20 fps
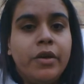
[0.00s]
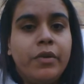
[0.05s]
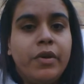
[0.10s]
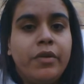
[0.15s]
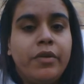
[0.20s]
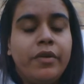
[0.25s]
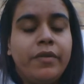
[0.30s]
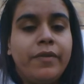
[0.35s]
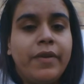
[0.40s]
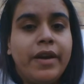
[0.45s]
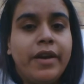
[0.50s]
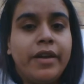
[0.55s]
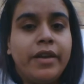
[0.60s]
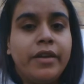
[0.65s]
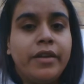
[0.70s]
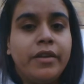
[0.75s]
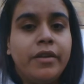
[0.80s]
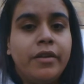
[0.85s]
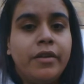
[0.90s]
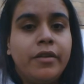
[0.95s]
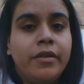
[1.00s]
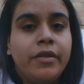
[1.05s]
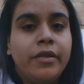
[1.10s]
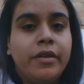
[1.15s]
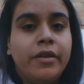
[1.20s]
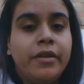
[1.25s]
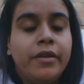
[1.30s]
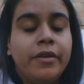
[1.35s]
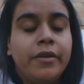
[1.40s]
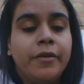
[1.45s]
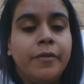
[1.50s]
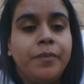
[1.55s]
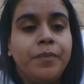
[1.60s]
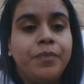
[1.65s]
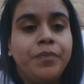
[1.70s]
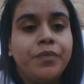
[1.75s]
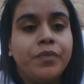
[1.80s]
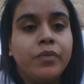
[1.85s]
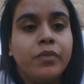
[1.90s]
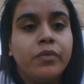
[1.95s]
We would find the,
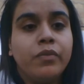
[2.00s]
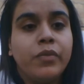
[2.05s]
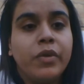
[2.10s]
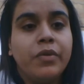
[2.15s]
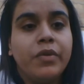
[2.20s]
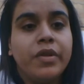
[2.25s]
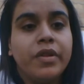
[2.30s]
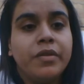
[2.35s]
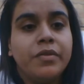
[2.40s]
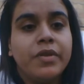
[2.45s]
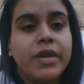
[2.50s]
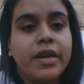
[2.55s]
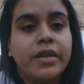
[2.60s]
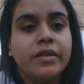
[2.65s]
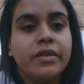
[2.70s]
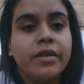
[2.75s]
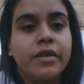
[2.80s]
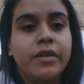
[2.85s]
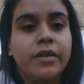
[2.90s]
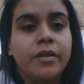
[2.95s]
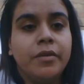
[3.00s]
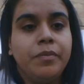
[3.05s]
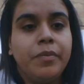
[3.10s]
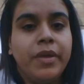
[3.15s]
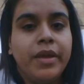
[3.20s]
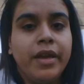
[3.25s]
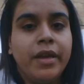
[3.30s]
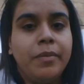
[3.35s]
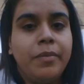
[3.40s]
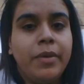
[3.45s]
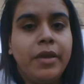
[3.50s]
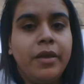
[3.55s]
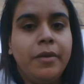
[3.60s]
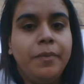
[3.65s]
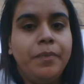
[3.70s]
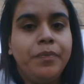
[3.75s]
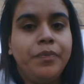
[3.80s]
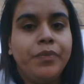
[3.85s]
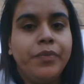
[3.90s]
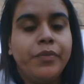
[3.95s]
we would subtract the
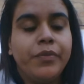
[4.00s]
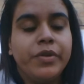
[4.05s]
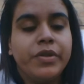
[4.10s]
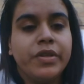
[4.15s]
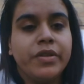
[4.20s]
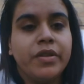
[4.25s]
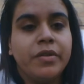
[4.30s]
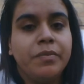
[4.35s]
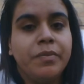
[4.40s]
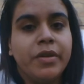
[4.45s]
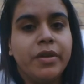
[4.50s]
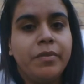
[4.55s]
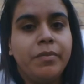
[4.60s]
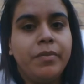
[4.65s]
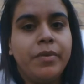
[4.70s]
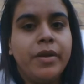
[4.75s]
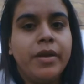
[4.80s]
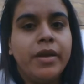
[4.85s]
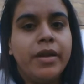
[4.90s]
PIP, which is a PIP,